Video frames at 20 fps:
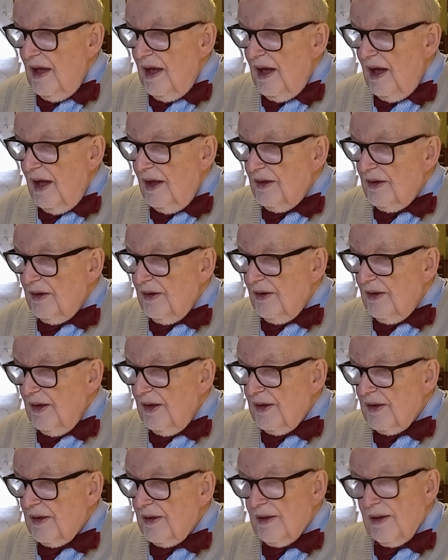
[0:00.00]
And
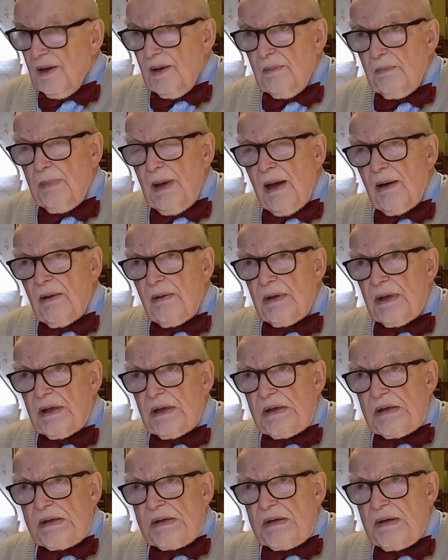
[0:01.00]
this
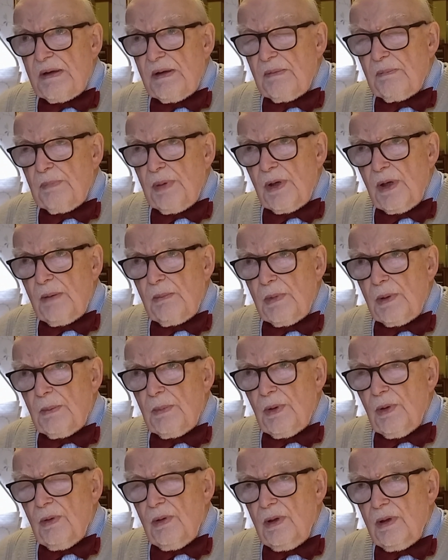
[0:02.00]
barrier,
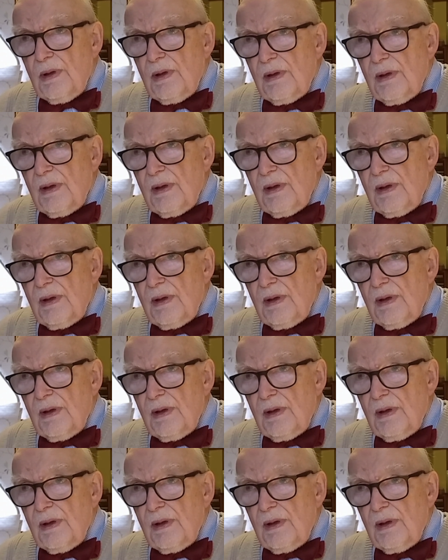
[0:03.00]
permeable,